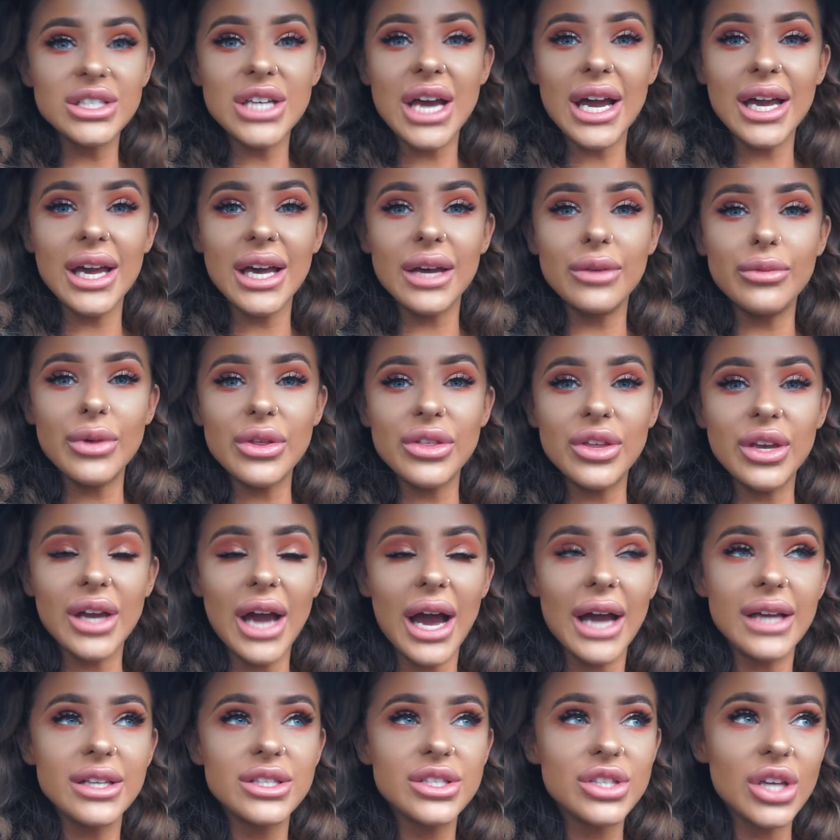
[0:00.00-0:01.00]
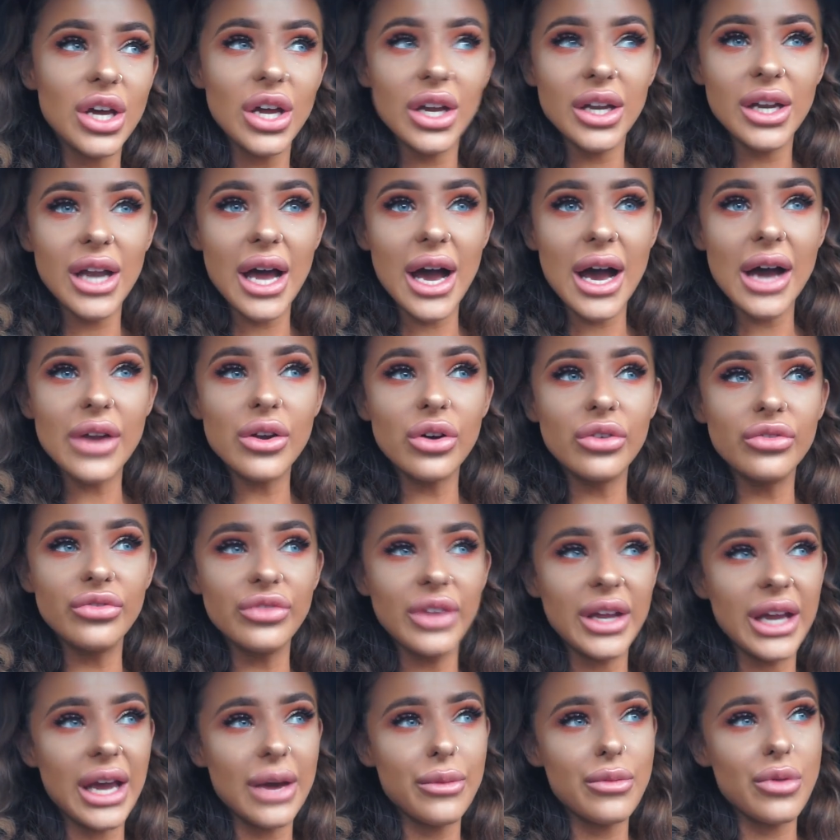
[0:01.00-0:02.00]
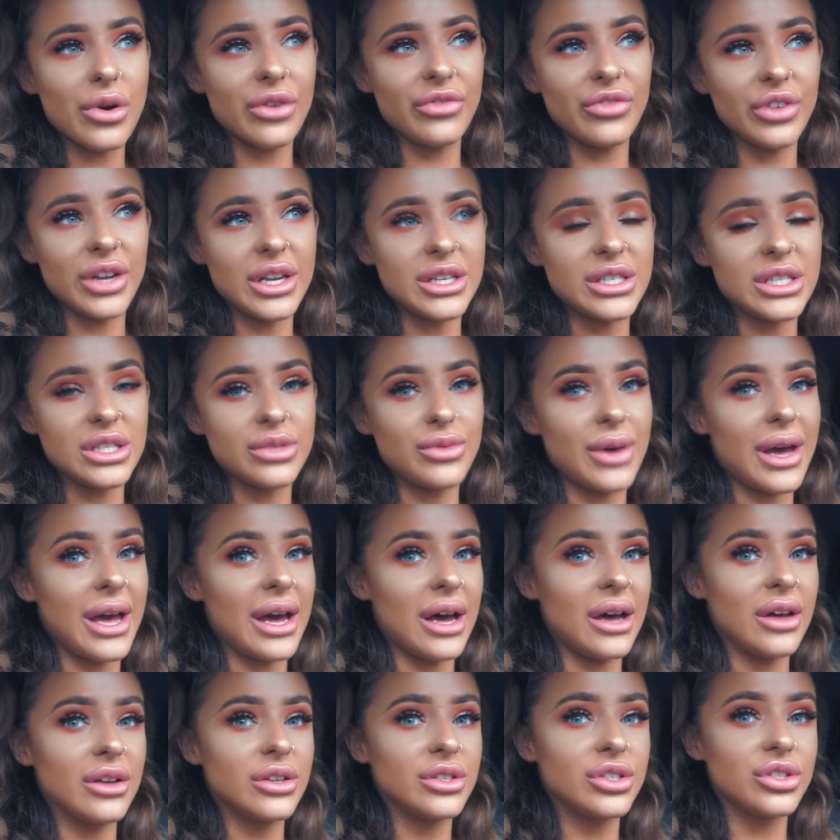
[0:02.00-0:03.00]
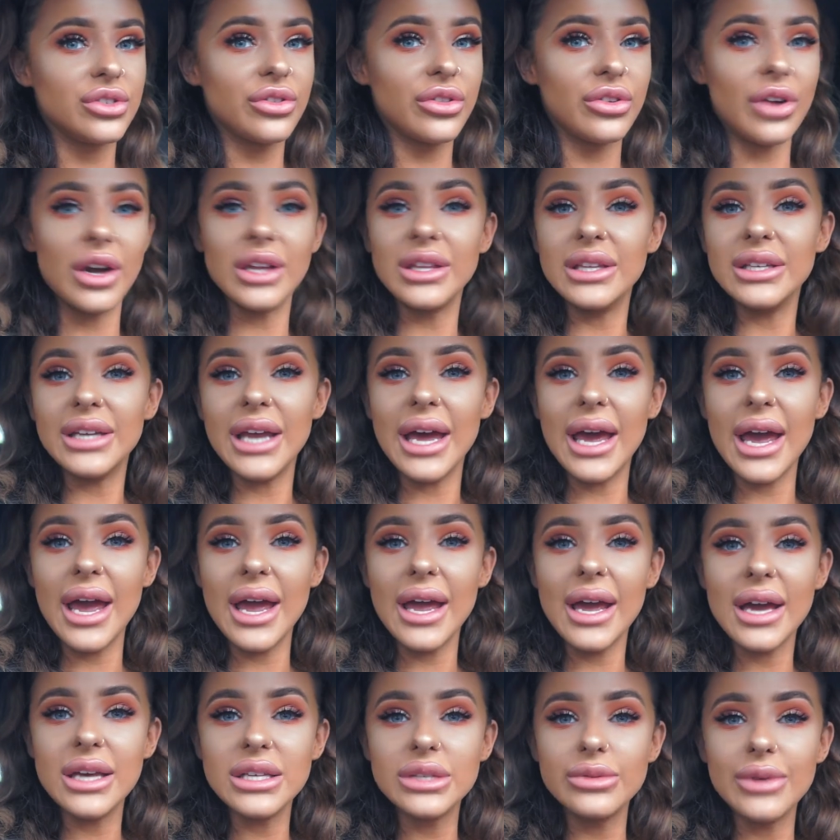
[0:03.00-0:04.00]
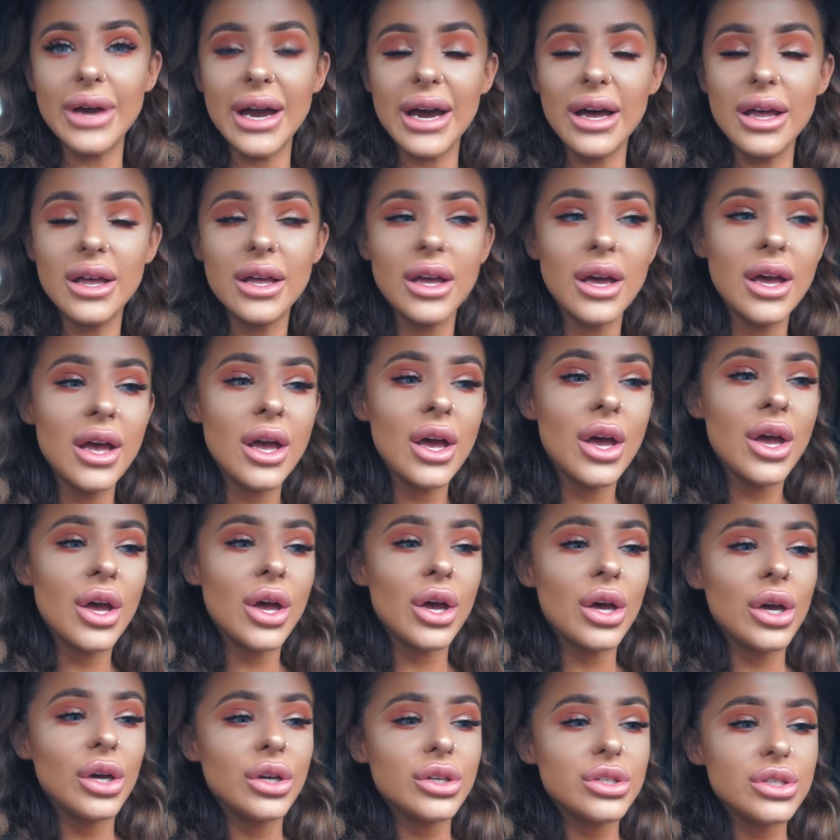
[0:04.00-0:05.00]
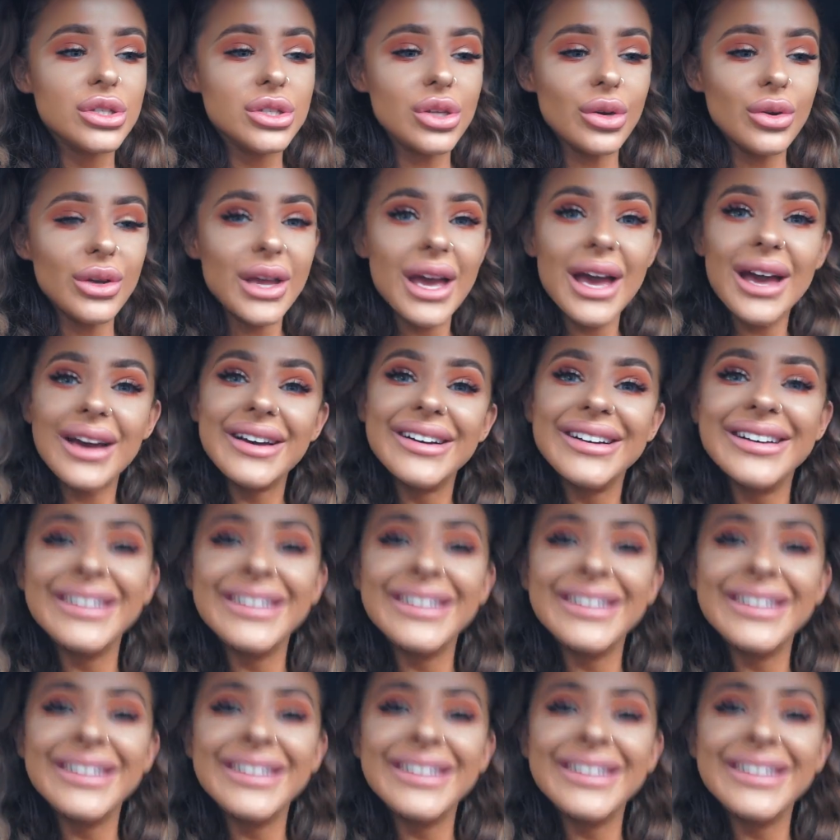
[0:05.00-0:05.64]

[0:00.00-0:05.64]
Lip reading: check in with you guys soon and hopefully get more footage as well throughout the day as well. So yeah.